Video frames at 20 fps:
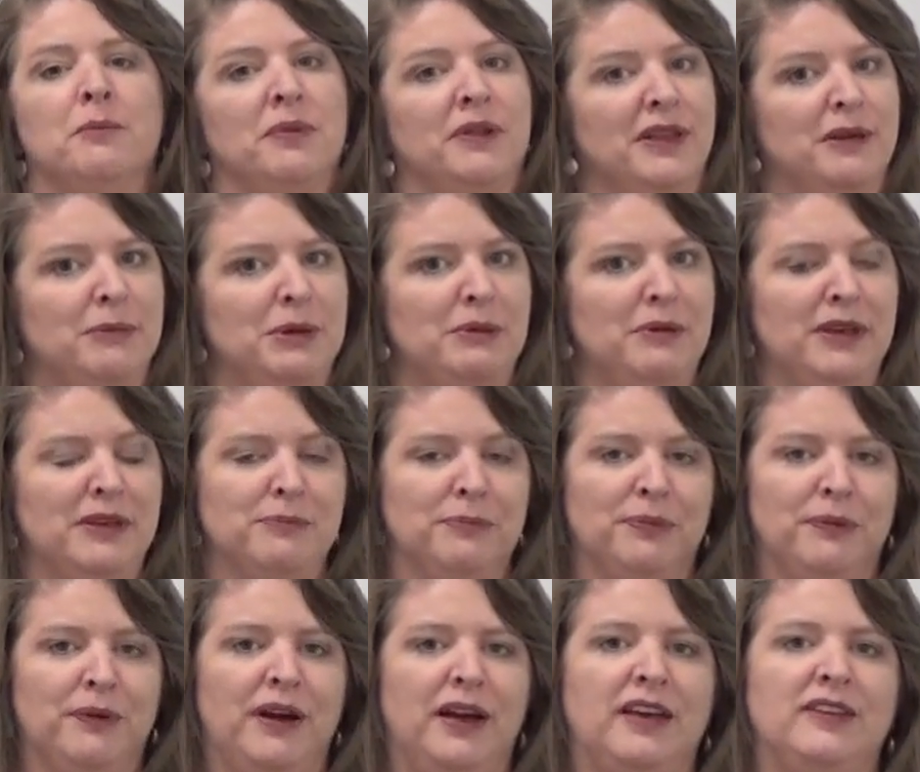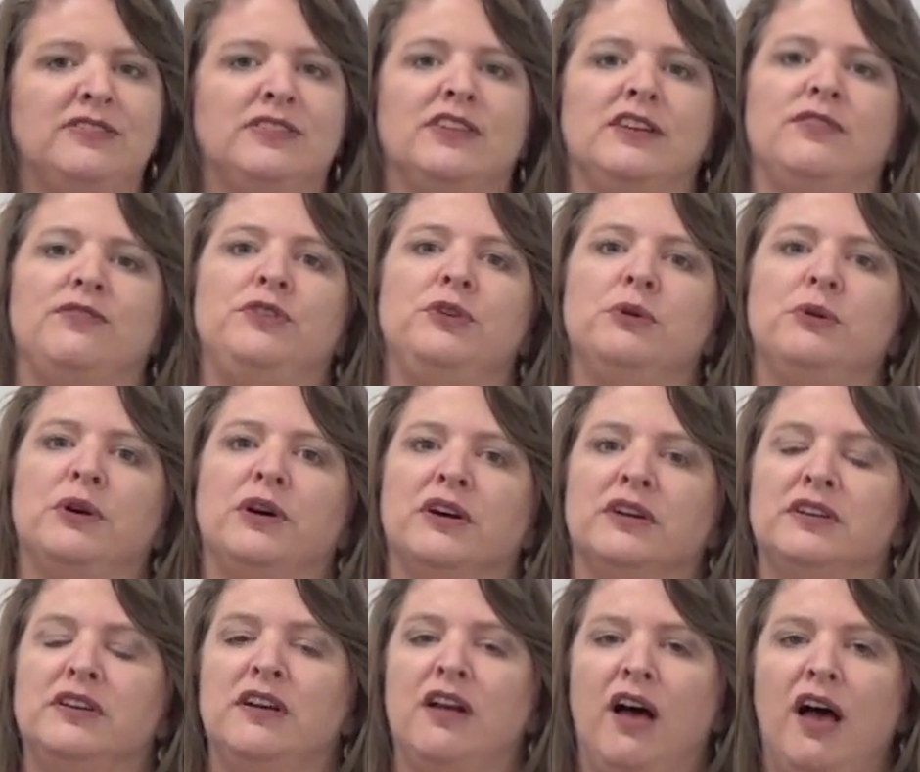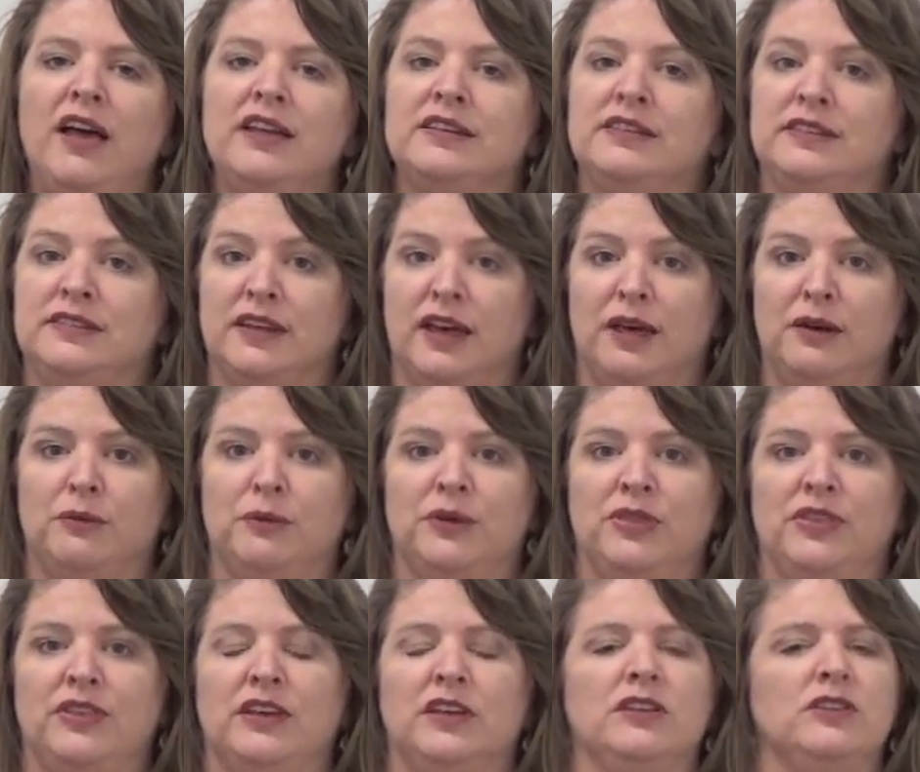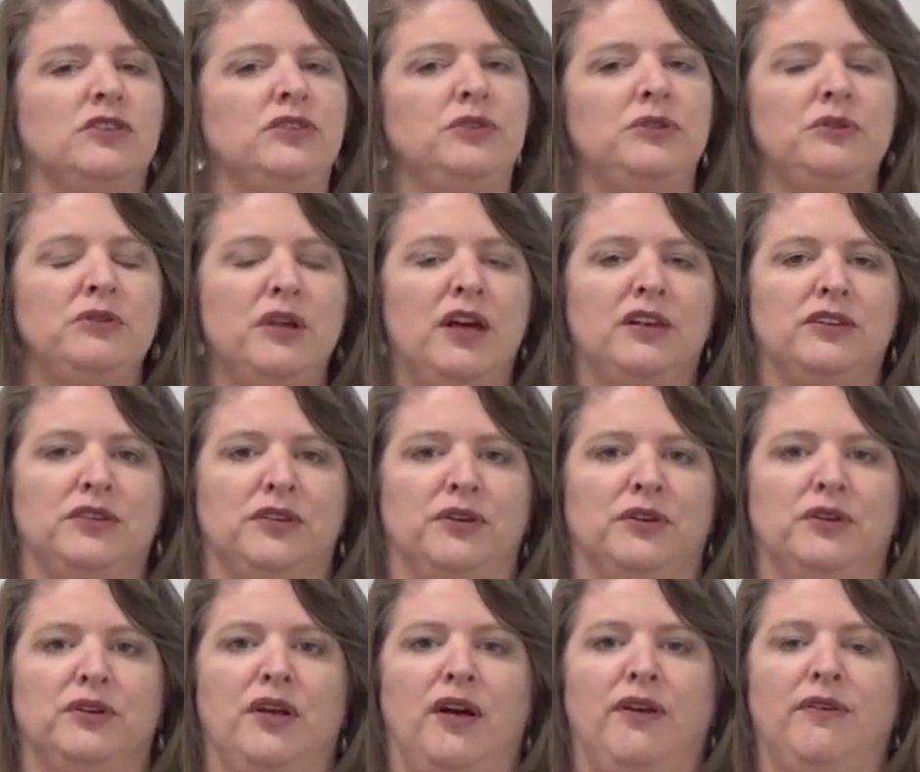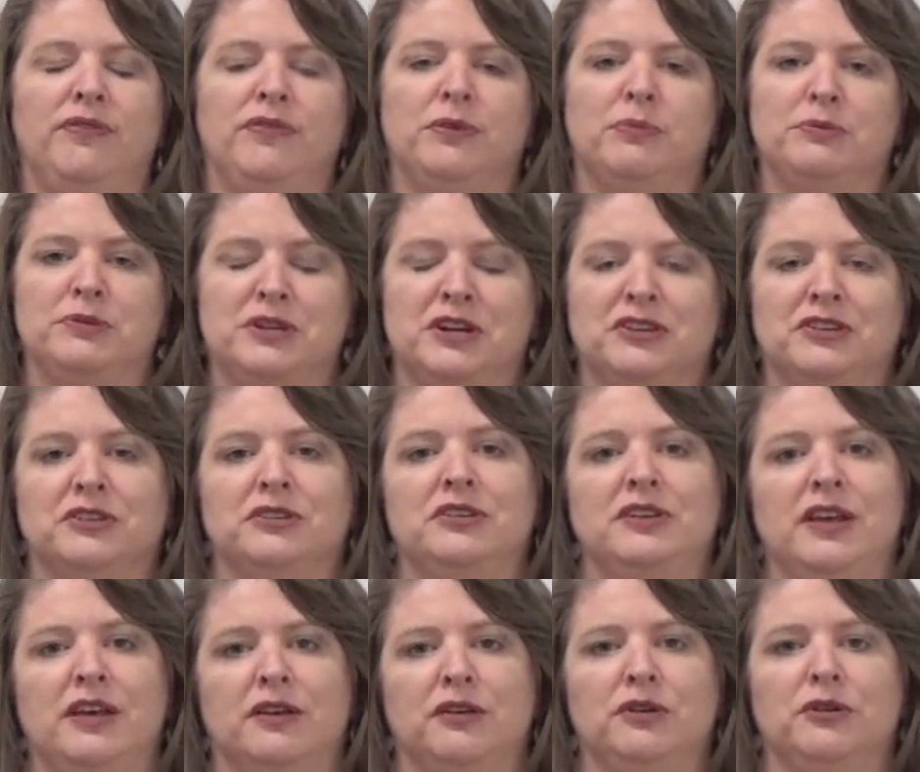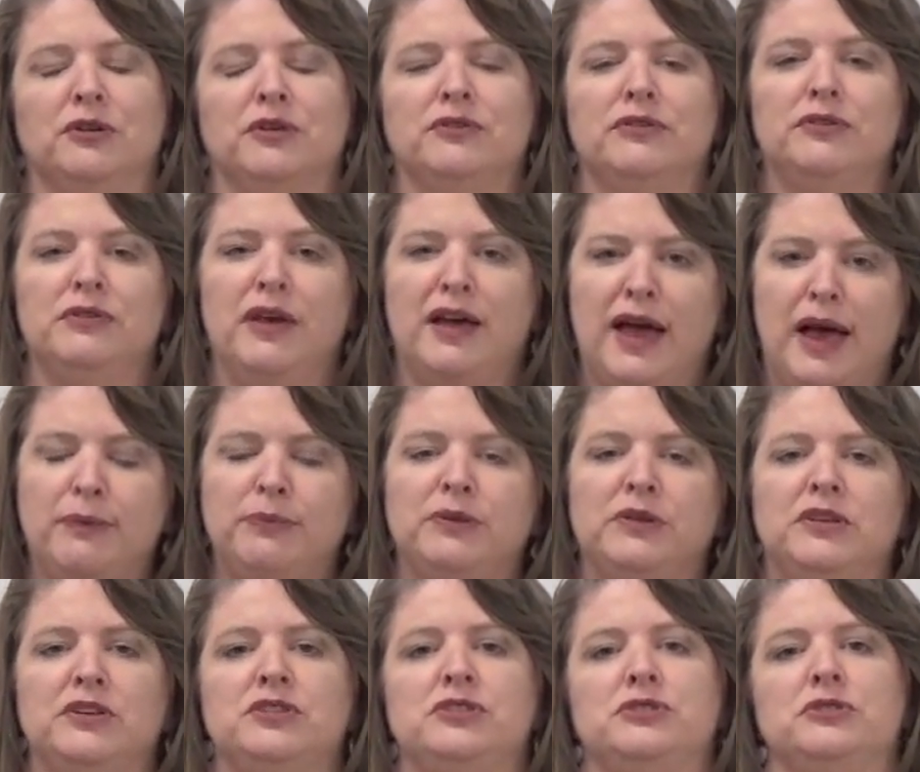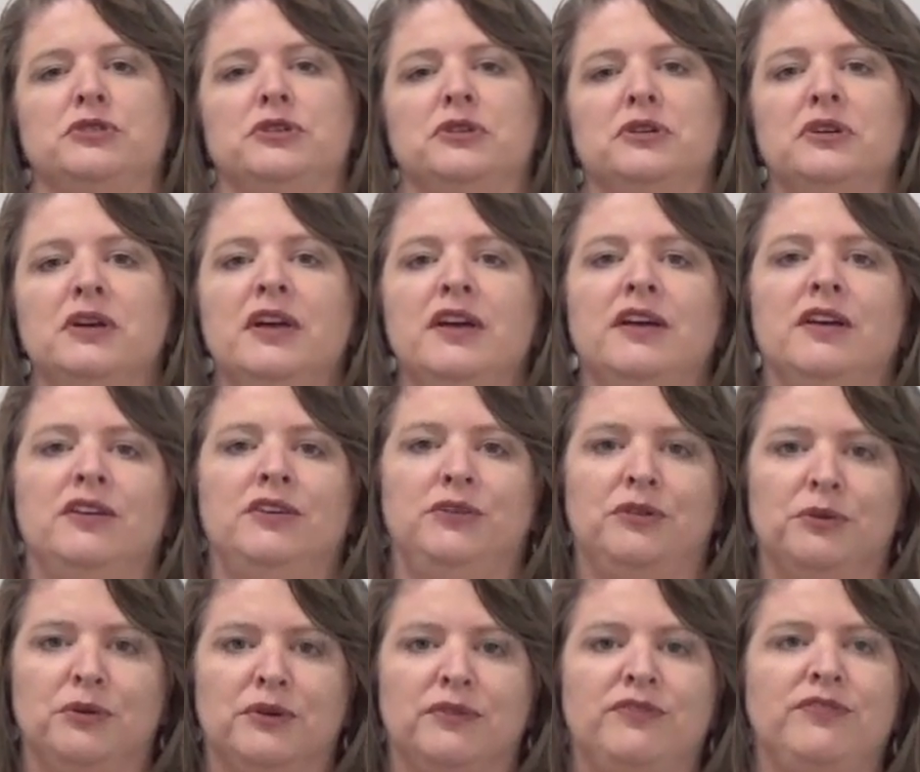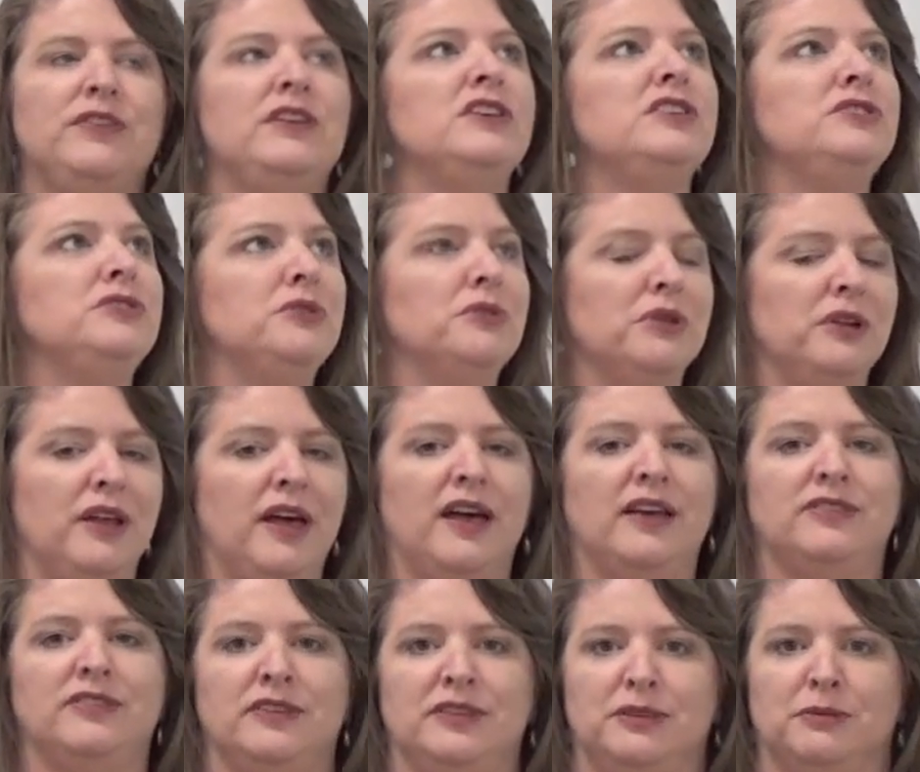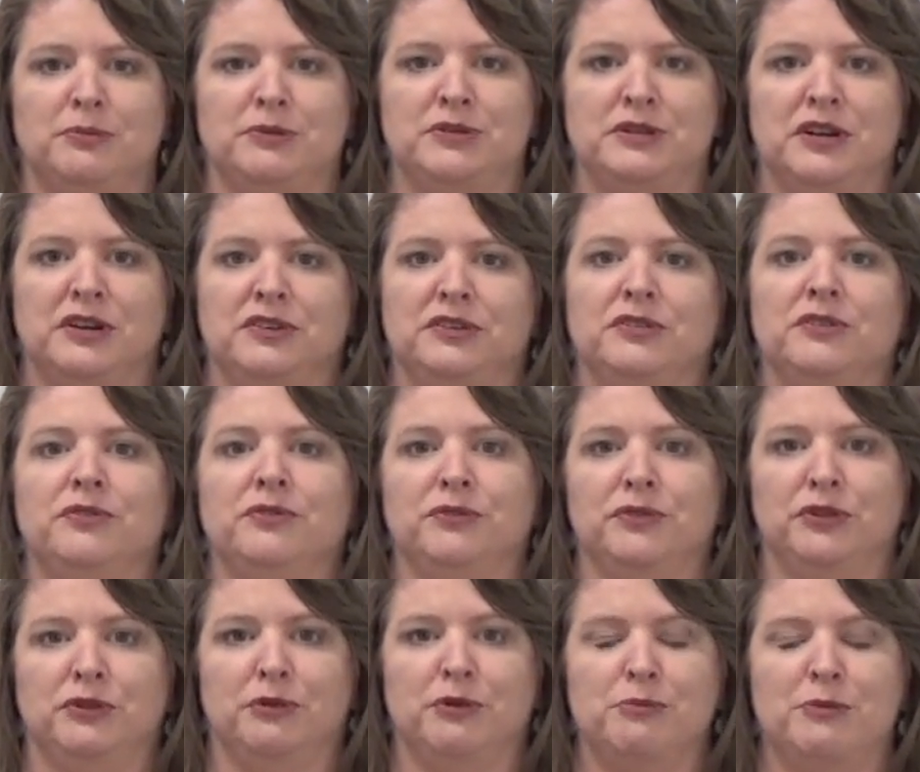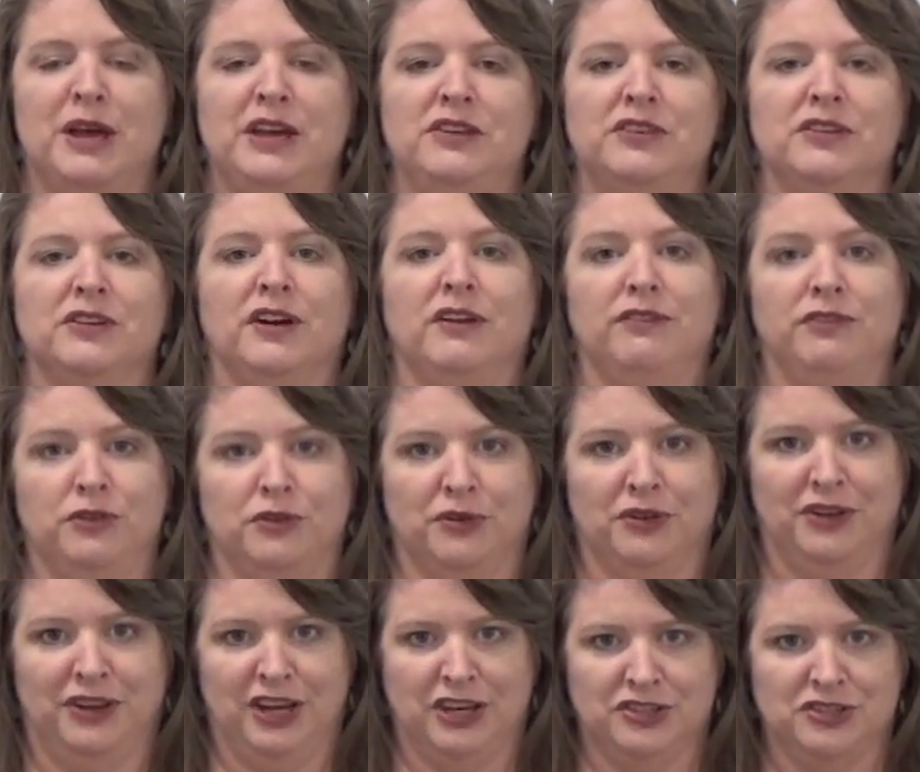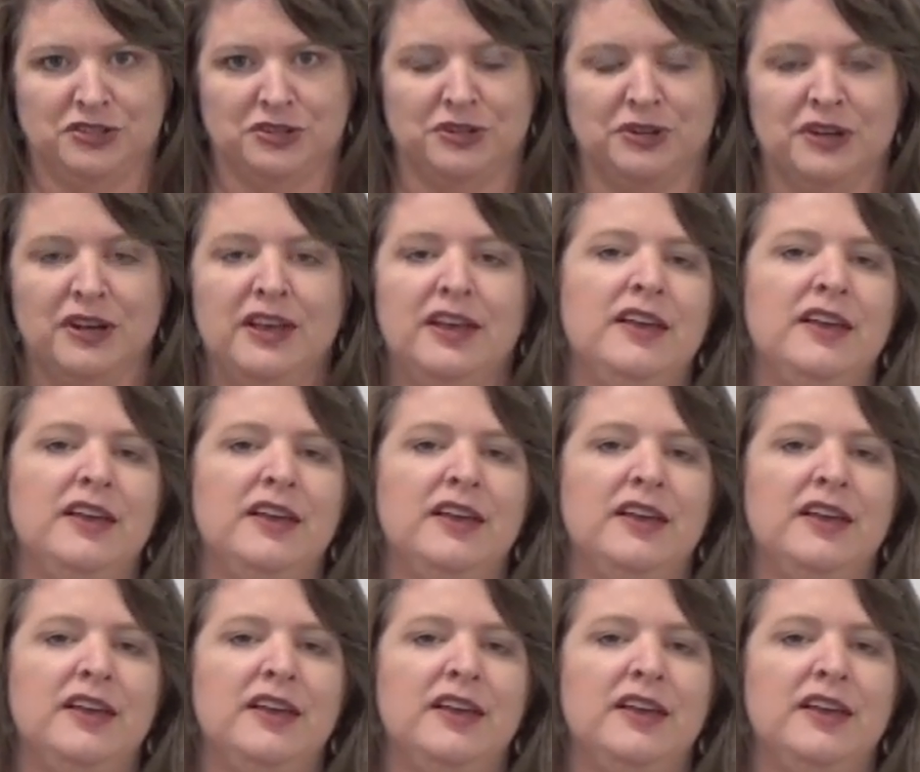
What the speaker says: But let me impress that if you are not done with it, do not turn off the projector until you're absolutely sure you are finished utilizing the projector for the remainder of your lecture.